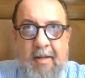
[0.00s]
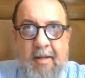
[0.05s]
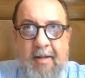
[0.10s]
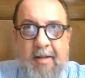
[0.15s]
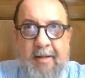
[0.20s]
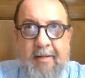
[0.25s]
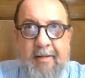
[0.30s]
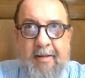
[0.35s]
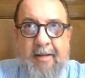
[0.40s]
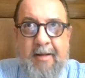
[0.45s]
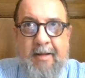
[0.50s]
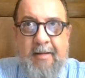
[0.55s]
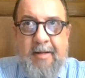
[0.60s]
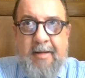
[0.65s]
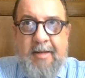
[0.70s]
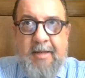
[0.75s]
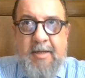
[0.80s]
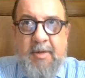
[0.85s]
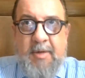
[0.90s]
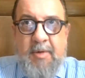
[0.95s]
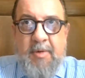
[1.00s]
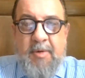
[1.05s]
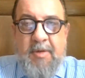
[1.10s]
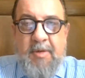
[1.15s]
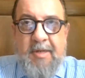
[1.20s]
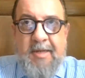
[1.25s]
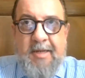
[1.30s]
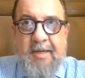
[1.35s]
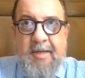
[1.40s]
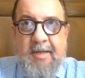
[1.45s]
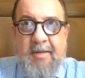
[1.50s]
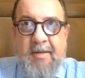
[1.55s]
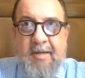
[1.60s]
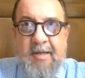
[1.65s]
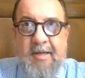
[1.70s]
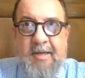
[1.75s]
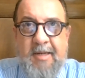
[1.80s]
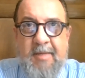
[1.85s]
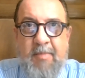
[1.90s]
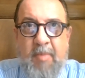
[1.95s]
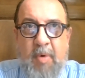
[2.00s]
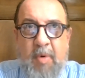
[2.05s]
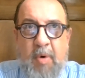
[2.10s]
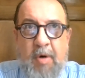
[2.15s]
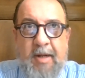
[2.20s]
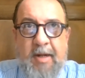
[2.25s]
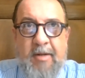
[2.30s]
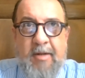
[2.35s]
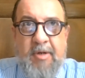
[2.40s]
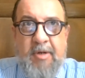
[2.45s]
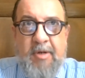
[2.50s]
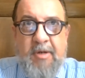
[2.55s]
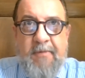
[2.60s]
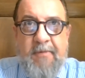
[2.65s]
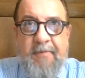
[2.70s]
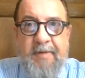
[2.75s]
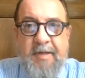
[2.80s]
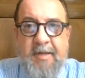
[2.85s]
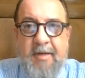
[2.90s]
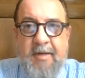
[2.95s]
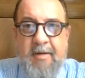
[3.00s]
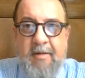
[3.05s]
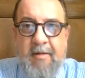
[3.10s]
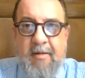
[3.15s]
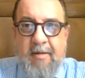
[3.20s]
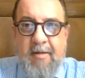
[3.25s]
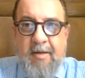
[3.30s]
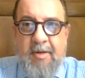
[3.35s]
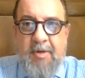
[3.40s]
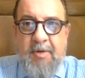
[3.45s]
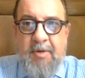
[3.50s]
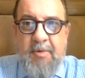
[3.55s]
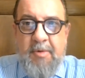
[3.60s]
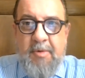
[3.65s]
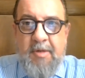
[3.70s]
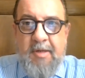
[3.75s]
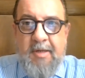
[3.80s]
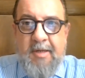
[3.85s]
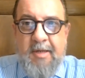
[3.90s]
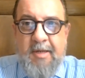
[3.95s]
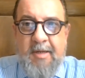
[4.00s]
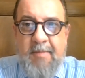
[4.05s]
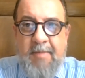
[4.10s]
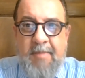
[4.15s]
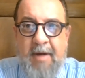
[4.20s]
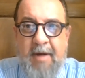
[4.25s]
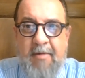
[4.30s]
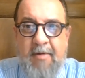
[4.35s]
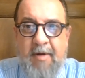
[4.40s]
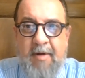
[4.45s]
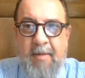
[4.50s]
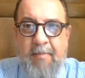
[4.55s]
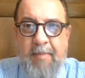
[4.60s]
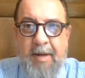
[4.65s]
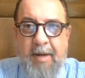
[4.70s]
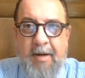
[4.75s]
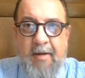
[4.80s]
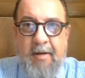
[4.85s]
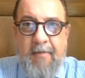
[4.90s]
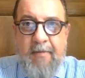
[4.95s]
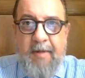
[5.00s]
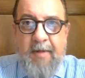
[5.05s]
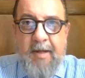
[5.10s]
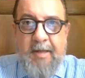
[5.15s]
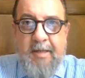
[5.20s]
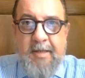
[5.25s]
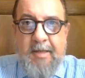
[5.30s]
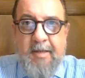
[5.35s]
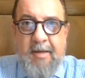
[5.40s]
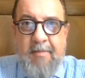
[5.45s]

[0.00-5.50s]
that this is more than just fiscal issues. This is about competitiveness.